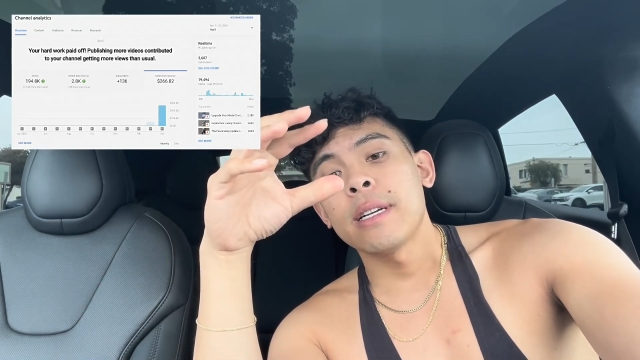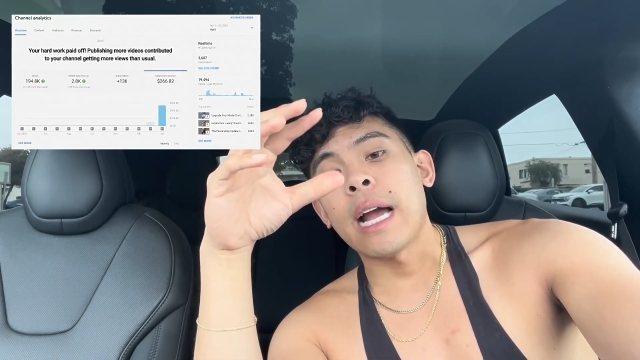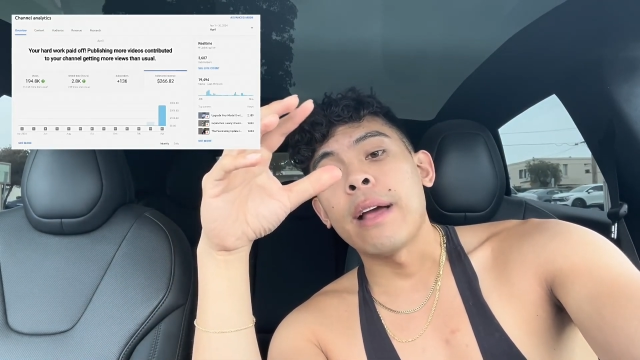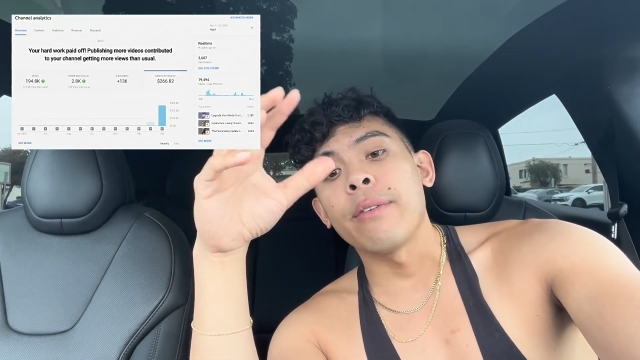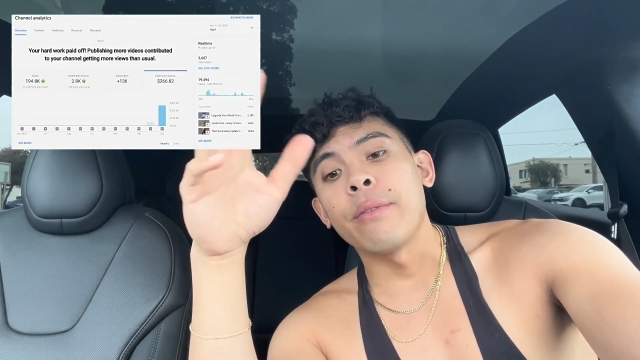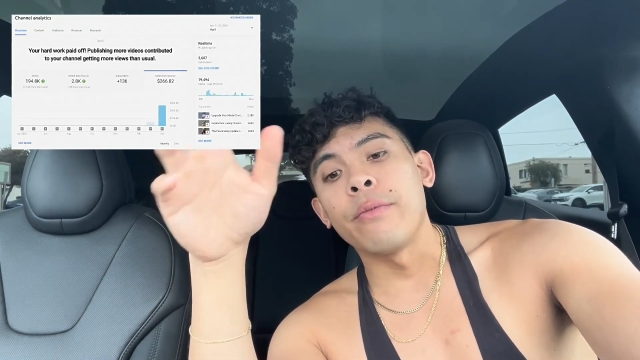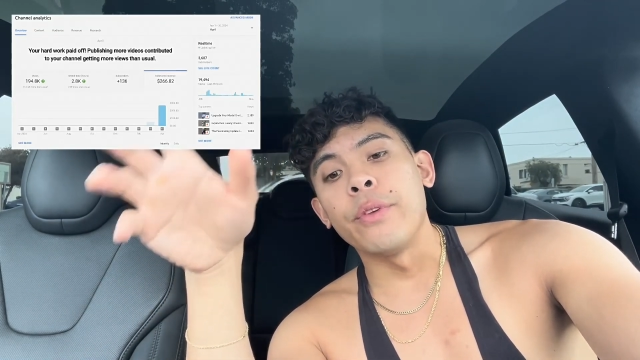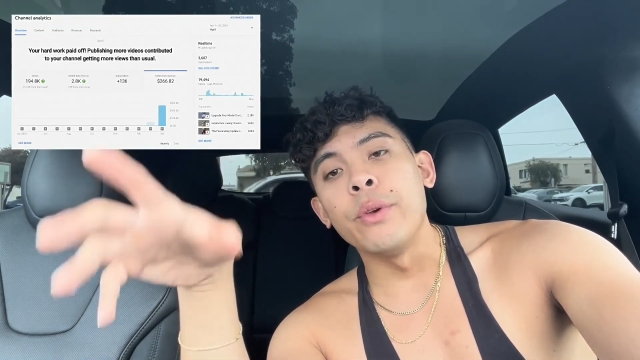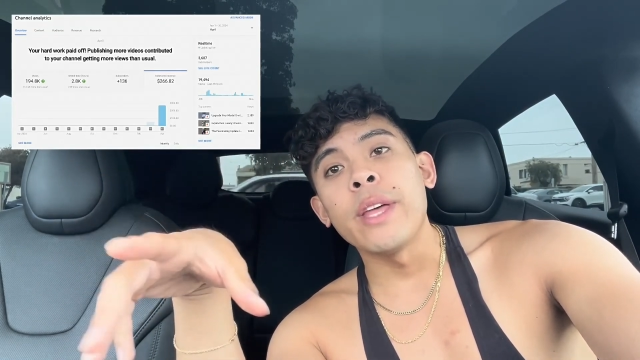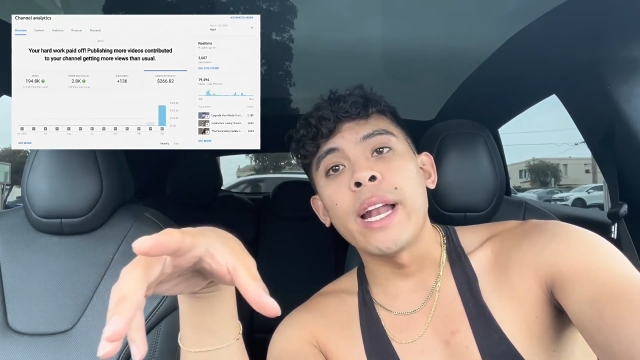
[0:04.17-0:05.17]
kind of
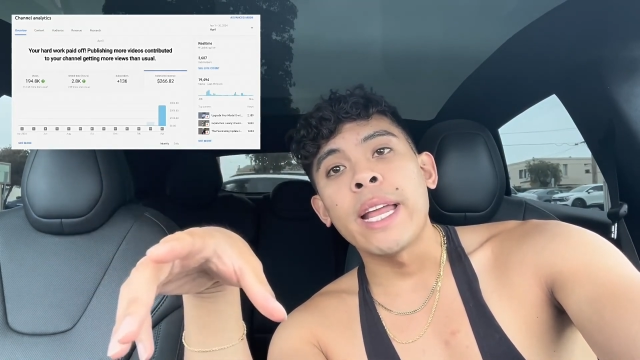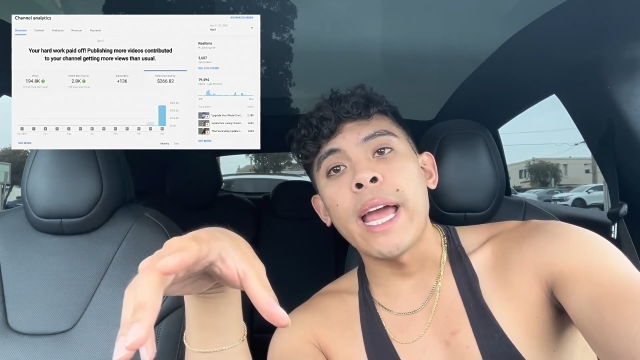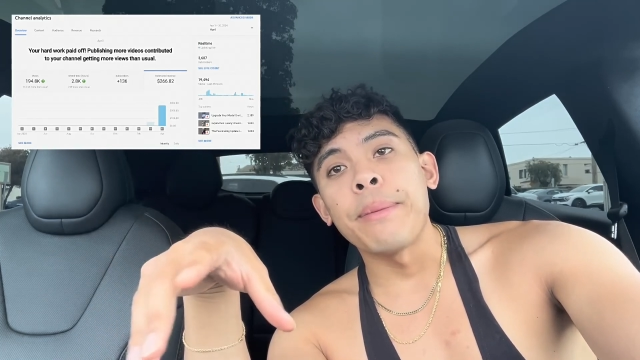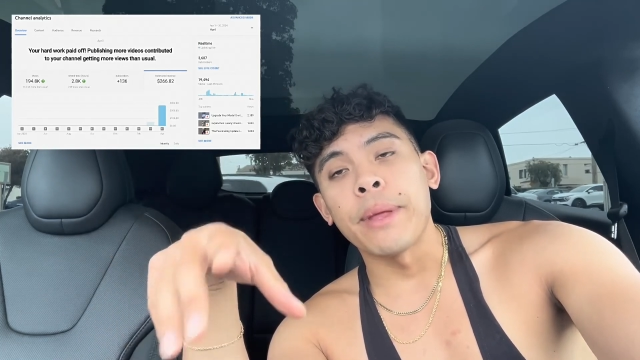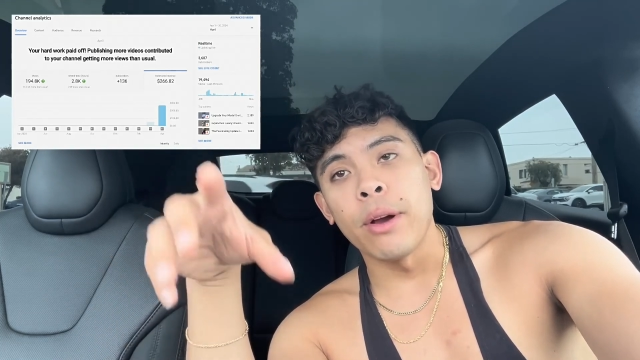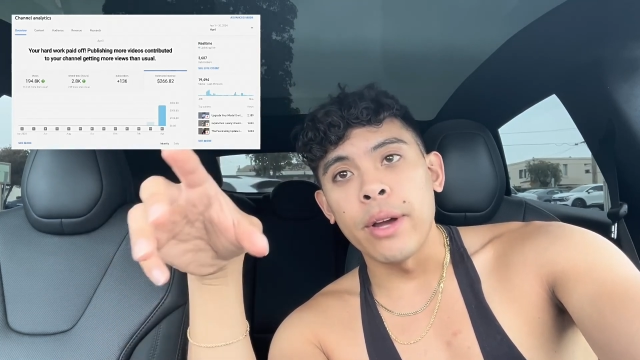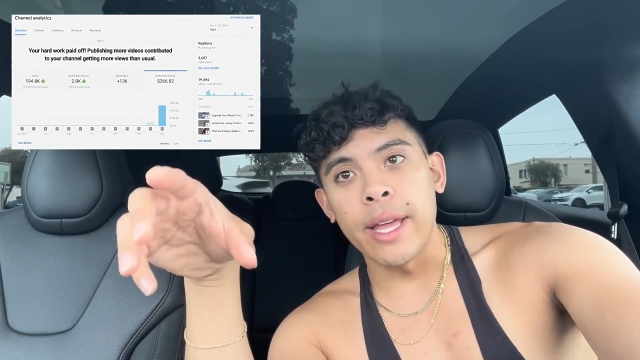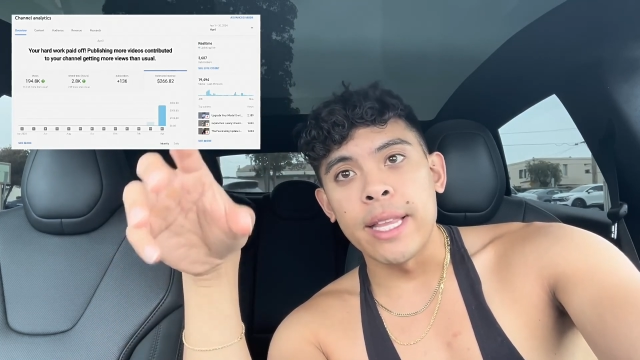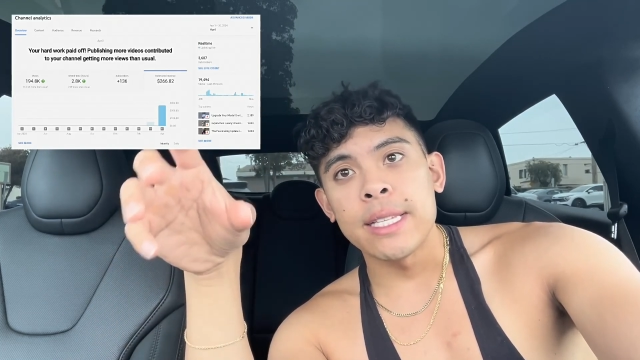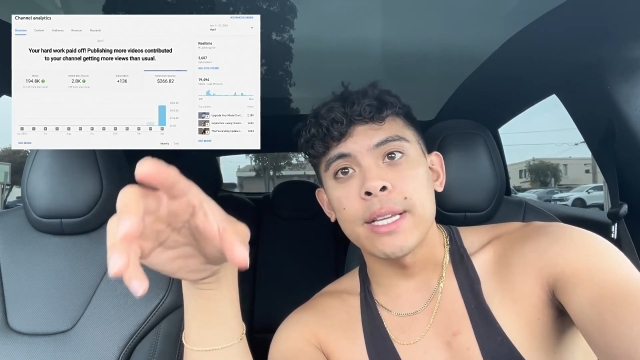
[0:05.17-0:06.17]
view that again like,
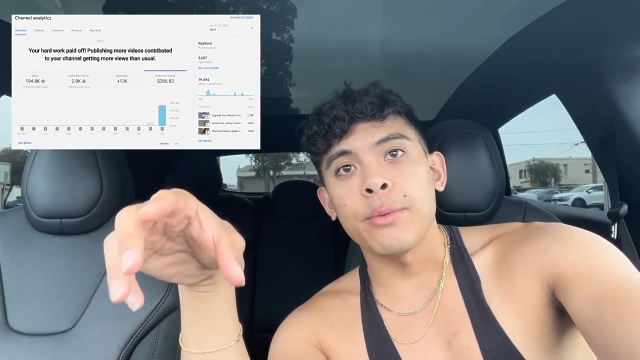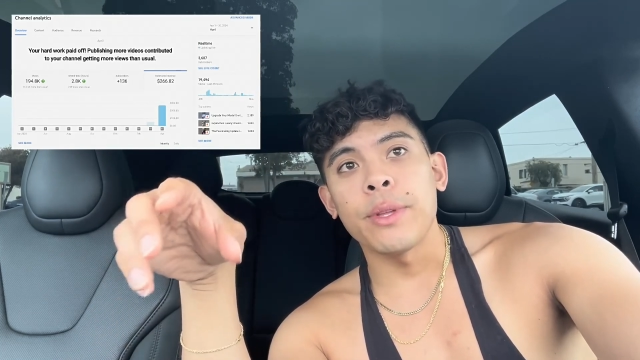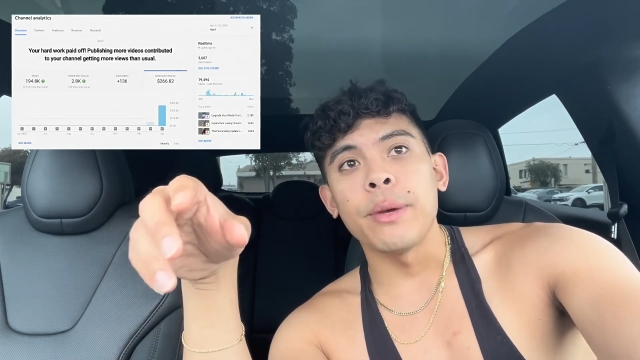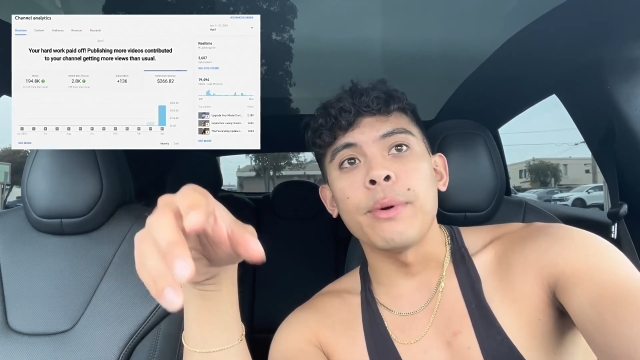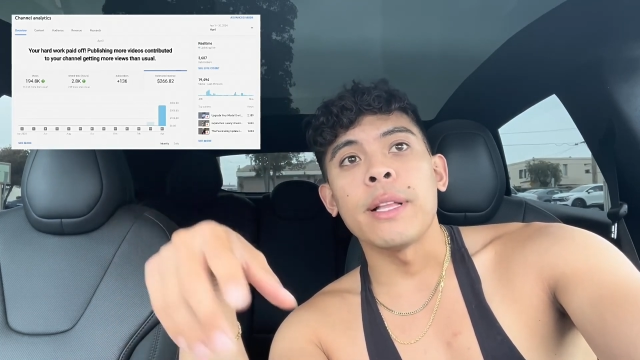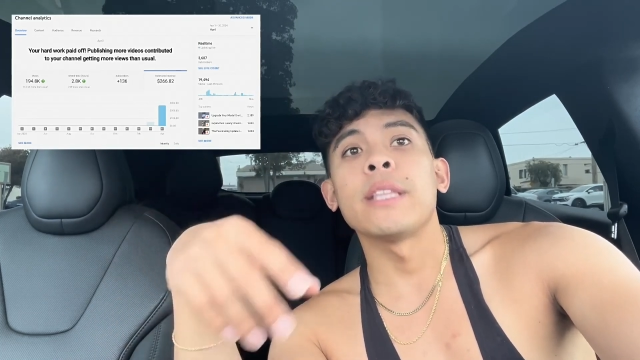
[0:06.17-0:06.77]
okay, this did really well.